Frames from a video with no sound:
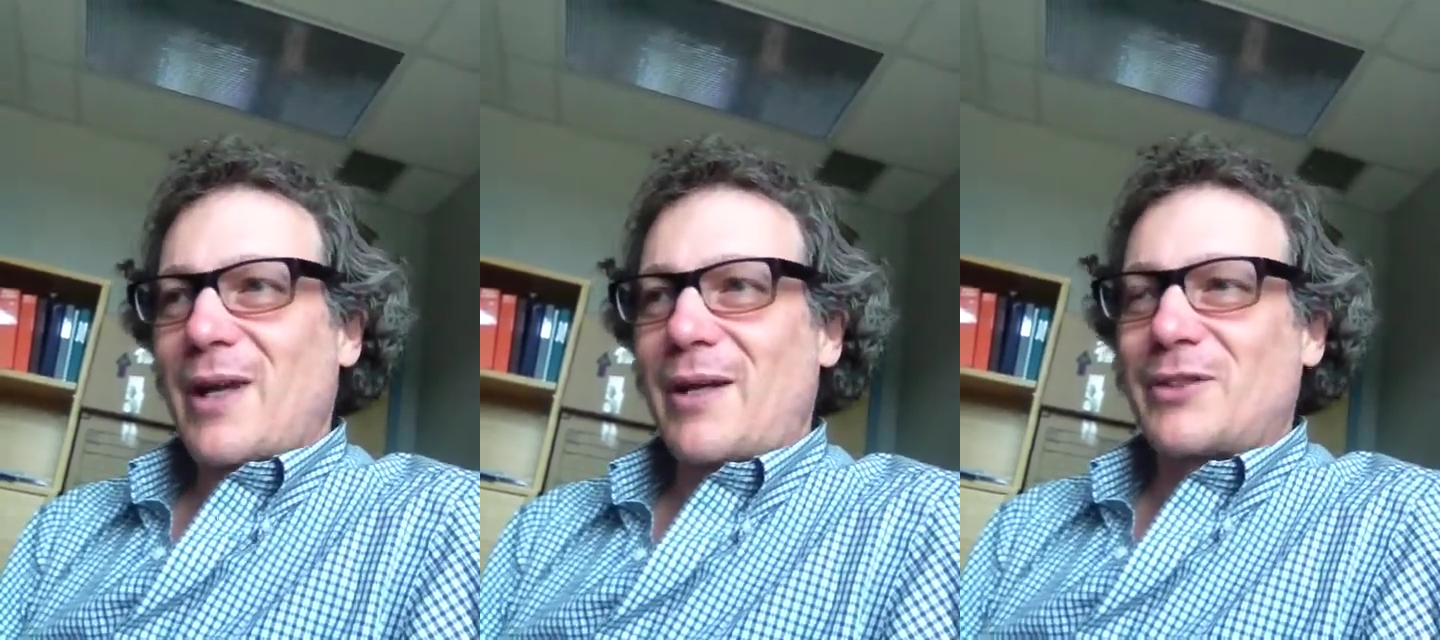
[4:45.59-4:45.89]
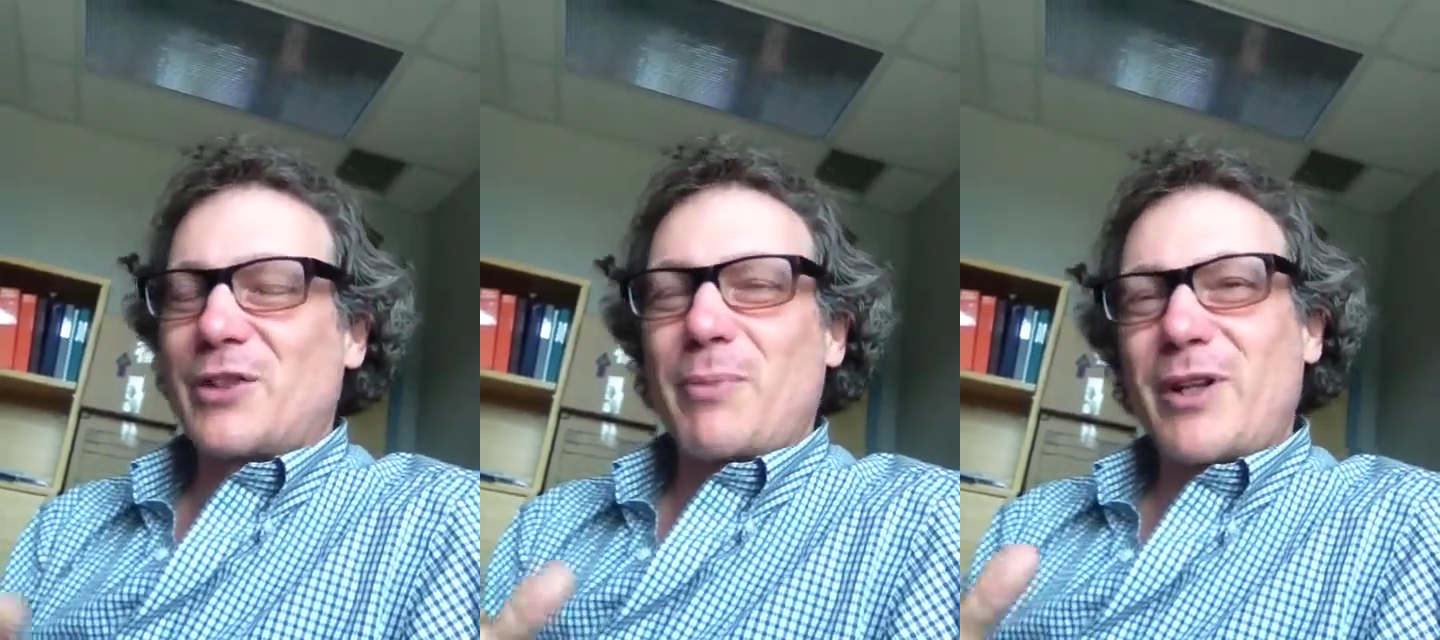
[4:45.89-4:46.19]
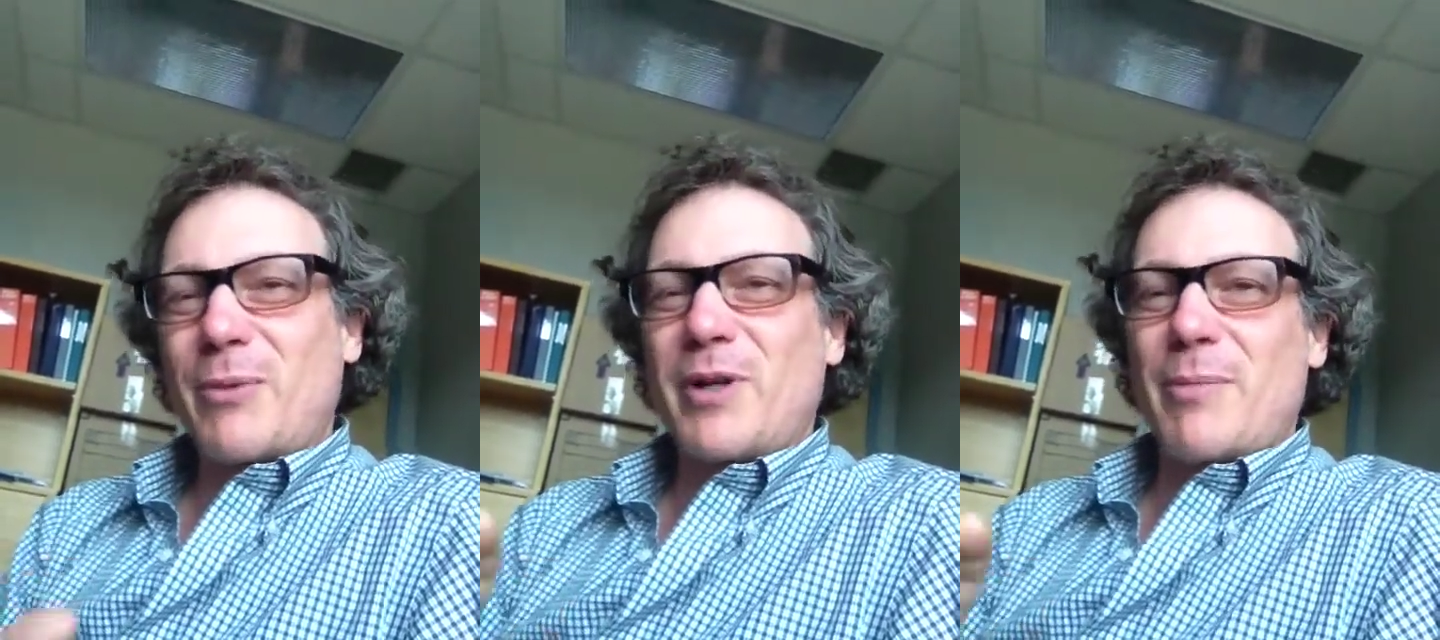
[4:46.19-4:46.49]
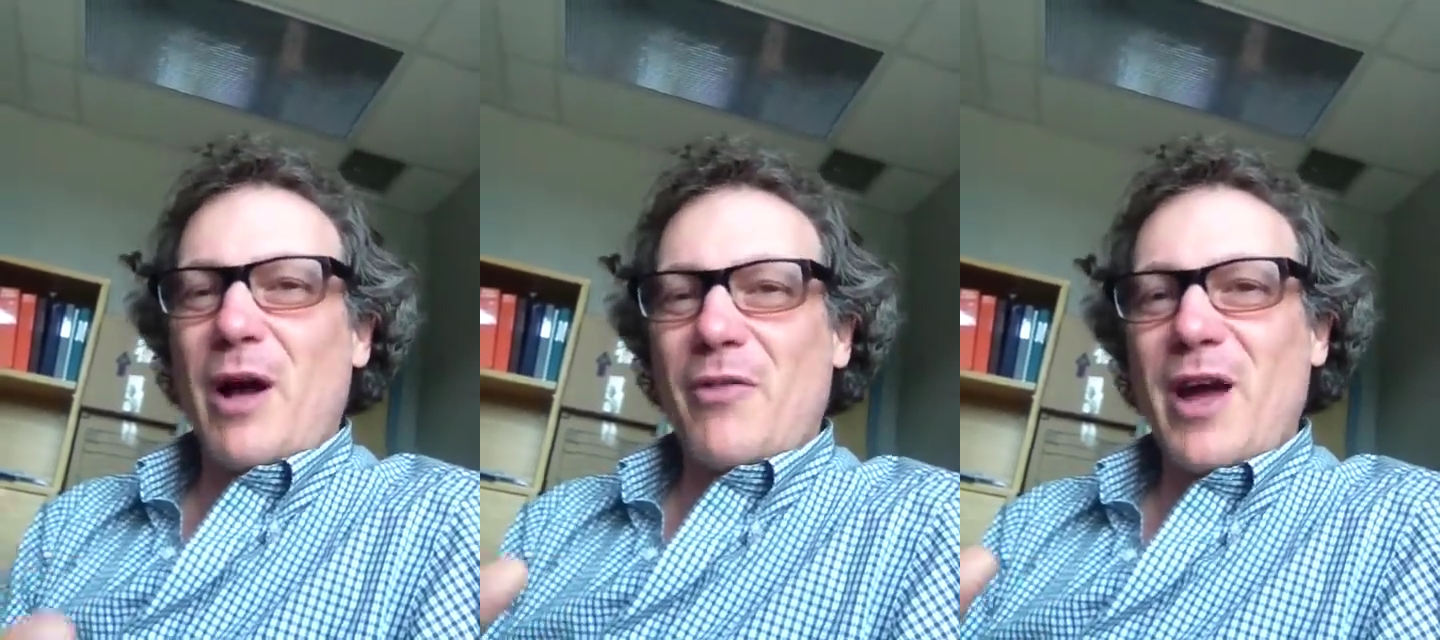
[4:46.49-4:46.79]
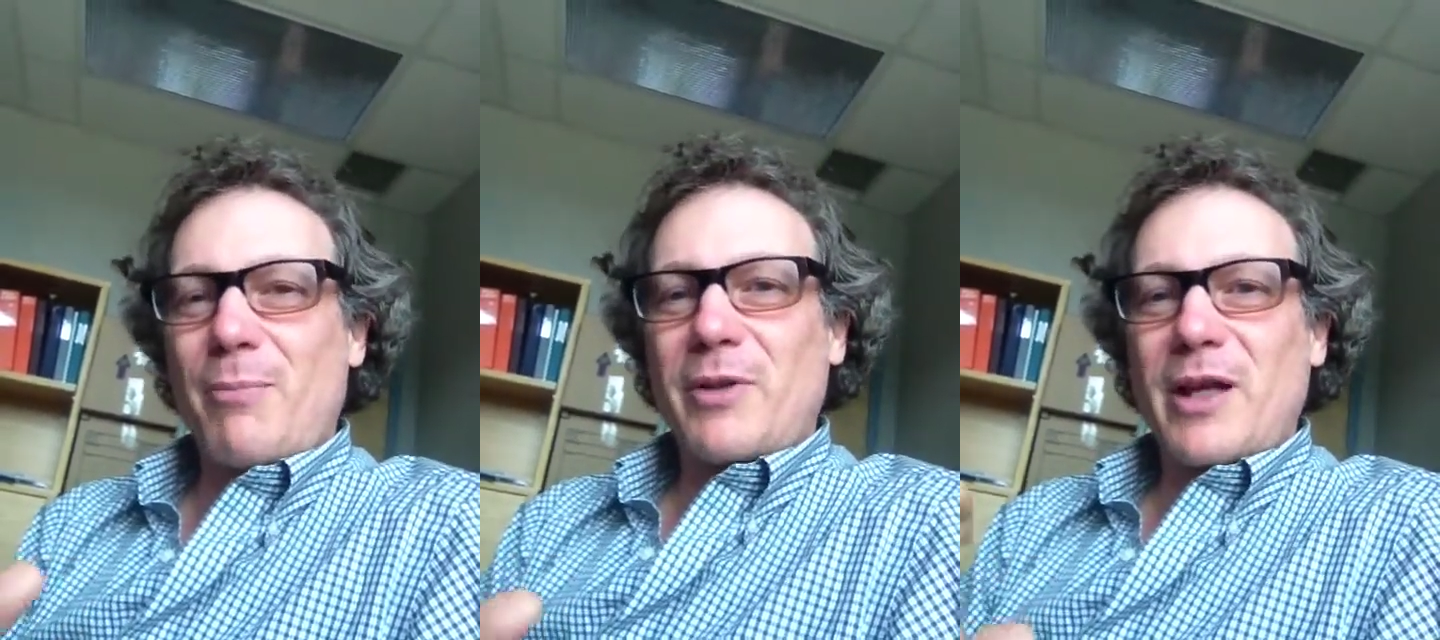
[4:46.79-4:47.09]
and it's a little bit about
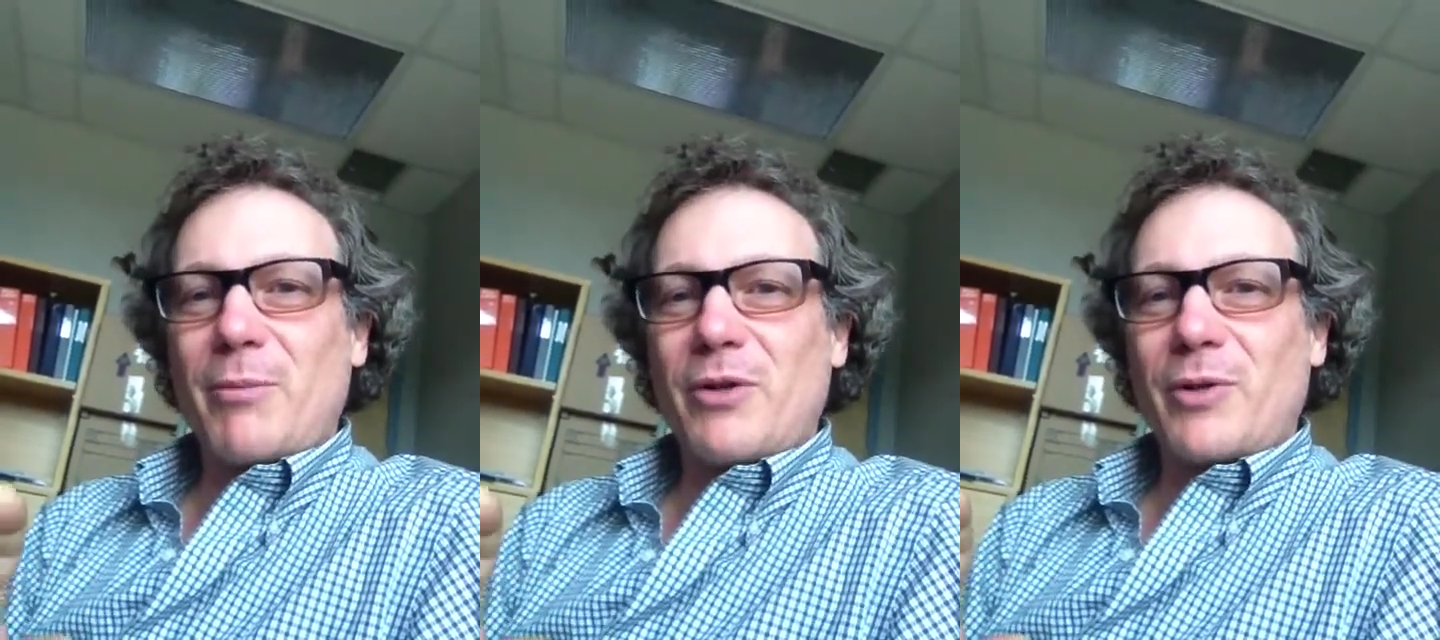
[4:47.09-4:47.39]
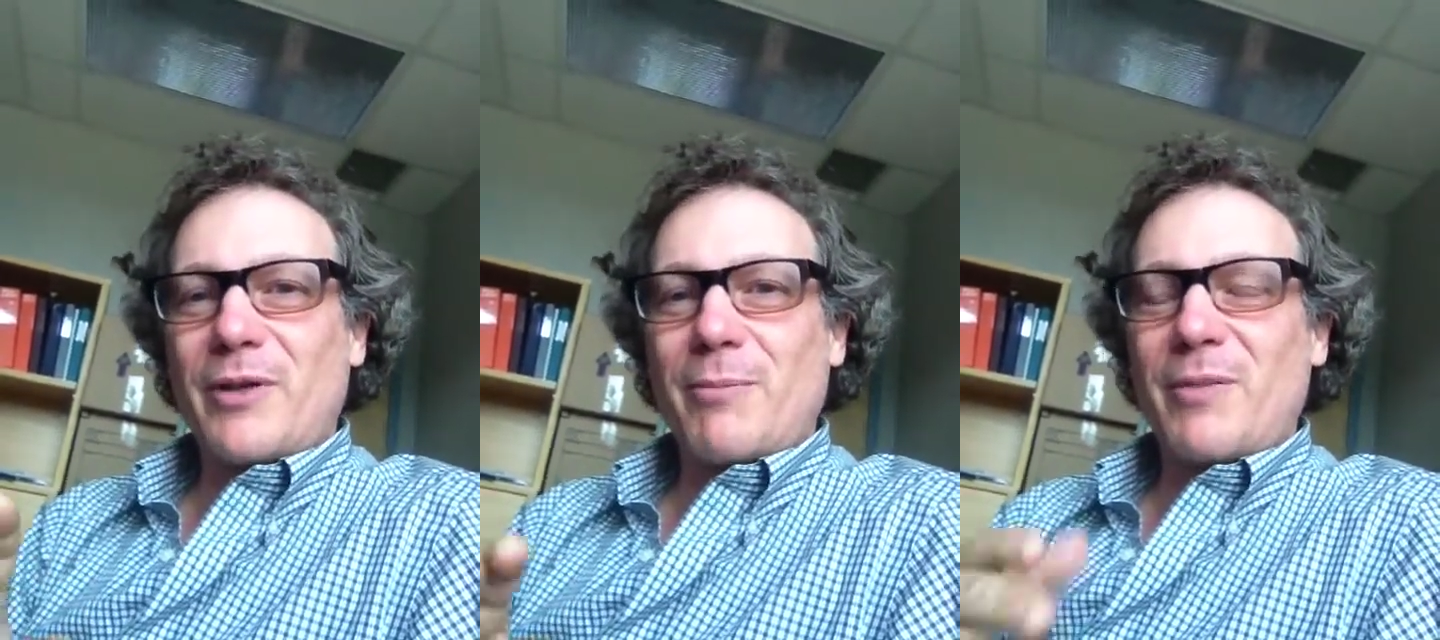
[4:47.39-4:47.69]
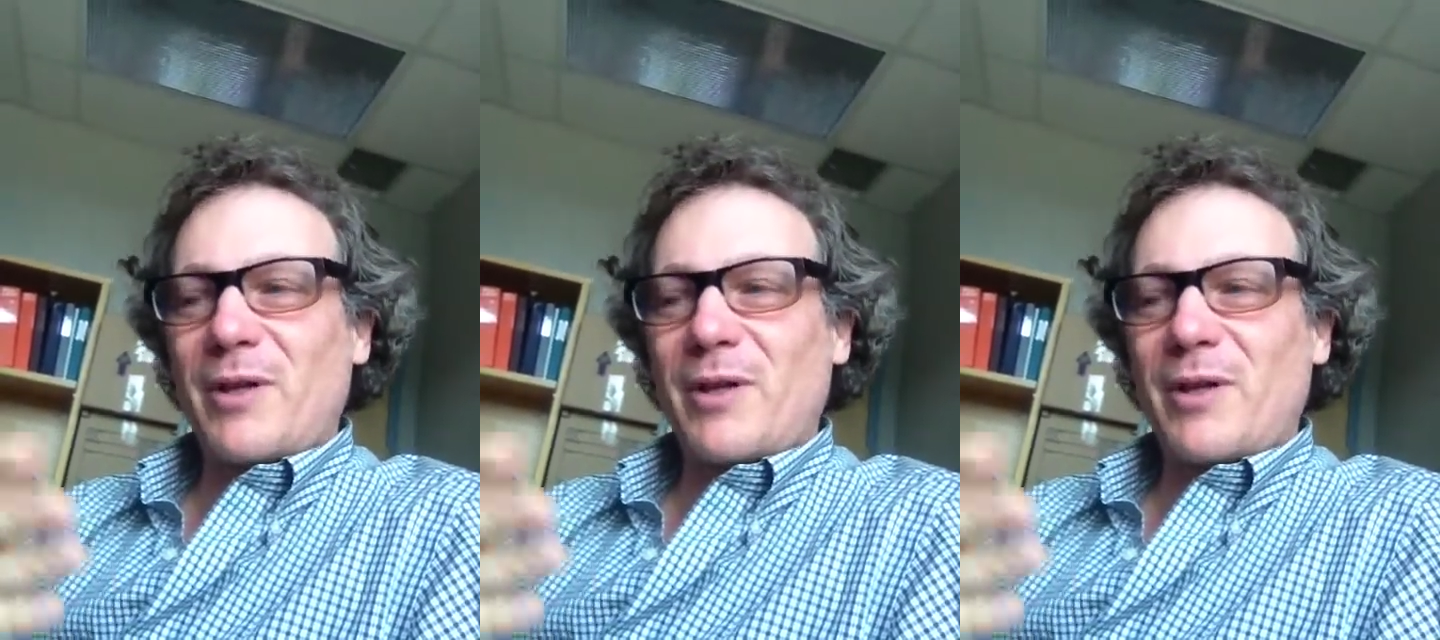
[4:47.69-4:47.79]
that play between them